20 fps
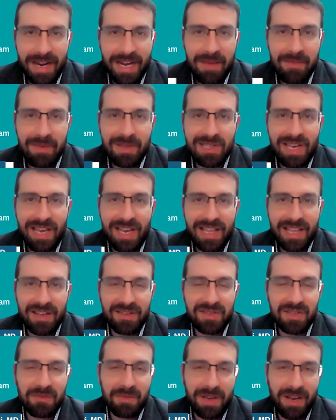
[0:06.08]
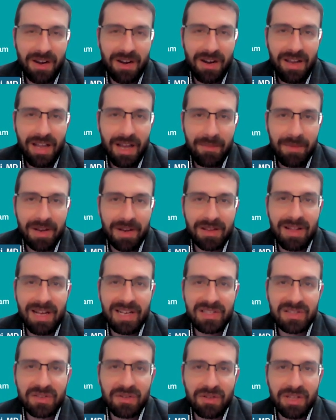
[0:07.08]
name is Hanny Al-Samkari. I'm a
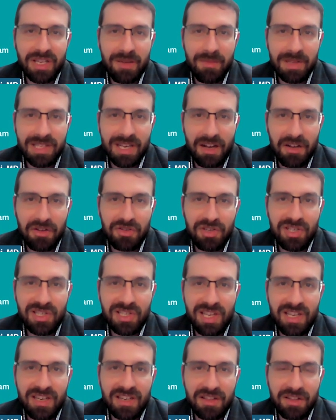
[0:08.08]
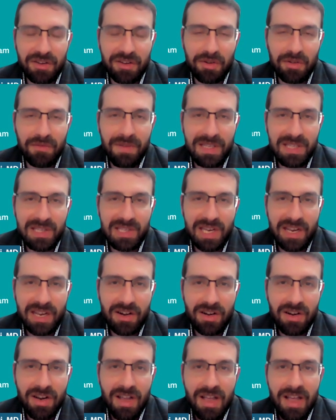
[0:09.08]
classical hematologist and clinical
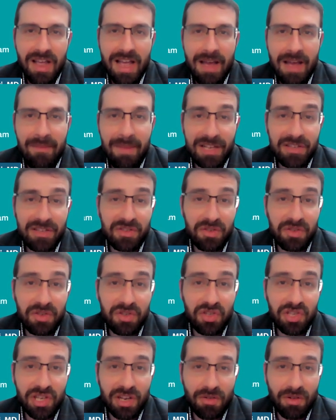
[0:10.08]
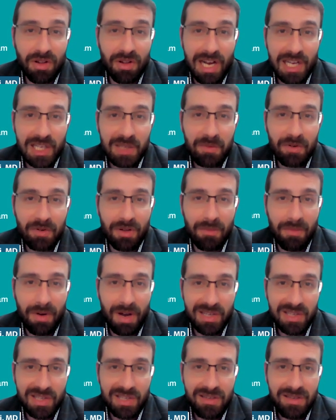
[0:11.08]
investigator at Massachusetts General Hospital in
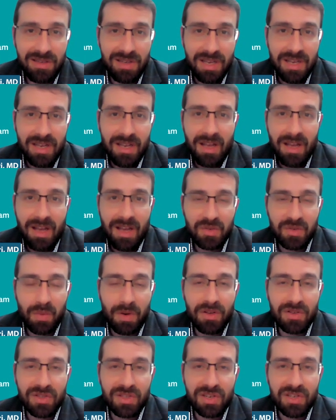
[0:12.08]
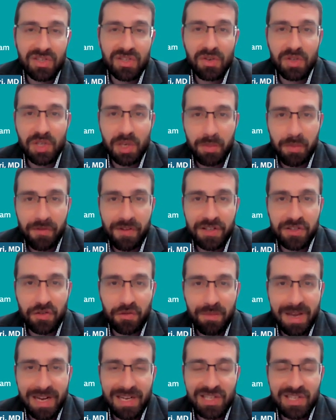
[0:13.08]
Boston, as well as an associate professor
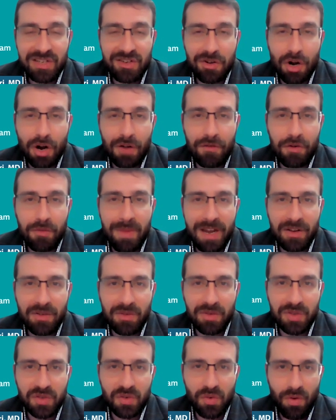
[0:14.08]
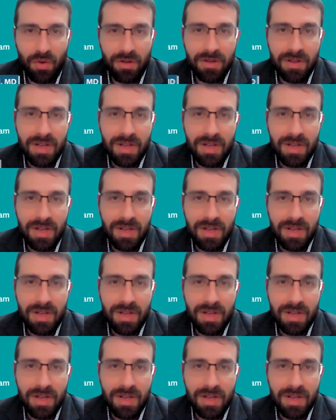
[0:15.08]
of medicine at Harvard Medical School.